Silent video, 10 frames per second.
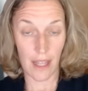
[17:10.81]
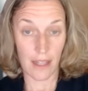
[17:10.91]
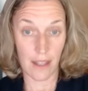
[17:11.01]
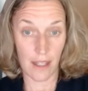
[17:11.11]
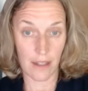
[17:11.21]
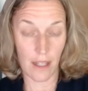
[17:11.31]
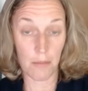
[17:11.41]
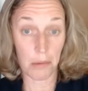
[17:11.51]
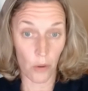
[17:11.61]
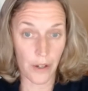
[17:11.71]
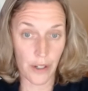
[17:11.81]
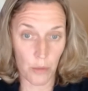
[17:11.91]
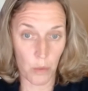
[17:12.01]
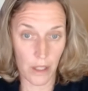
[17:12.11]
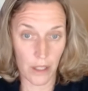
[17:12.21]
that the employer
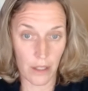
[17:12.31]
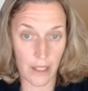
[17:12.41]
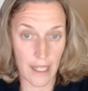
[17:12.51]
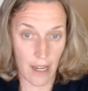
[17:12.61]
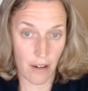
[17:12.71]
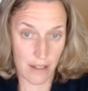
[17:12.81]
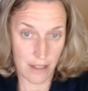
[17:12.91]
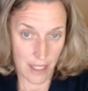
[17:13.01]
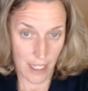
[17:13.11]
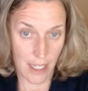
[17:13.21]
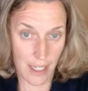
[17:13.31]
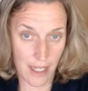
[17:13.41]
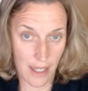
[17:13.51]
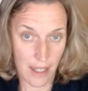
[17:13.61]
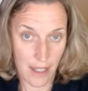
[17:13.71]
will
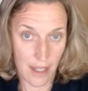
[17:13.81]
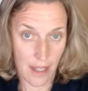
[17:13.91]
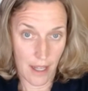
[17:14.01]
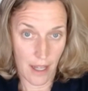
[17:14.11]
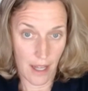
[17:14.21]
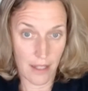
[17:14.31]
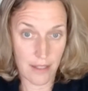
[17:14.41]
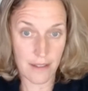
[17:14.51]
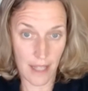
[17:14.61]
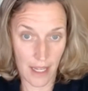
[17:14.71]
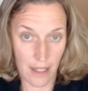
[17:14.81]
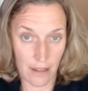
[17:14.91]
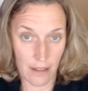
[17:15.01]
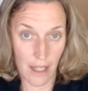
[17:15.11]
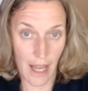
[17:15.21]
guarantee a
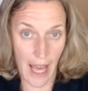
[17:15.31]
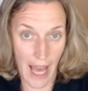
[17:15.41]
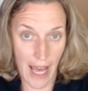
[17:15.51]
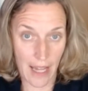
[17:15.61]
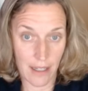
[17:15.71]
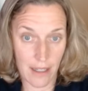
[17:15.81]
sale at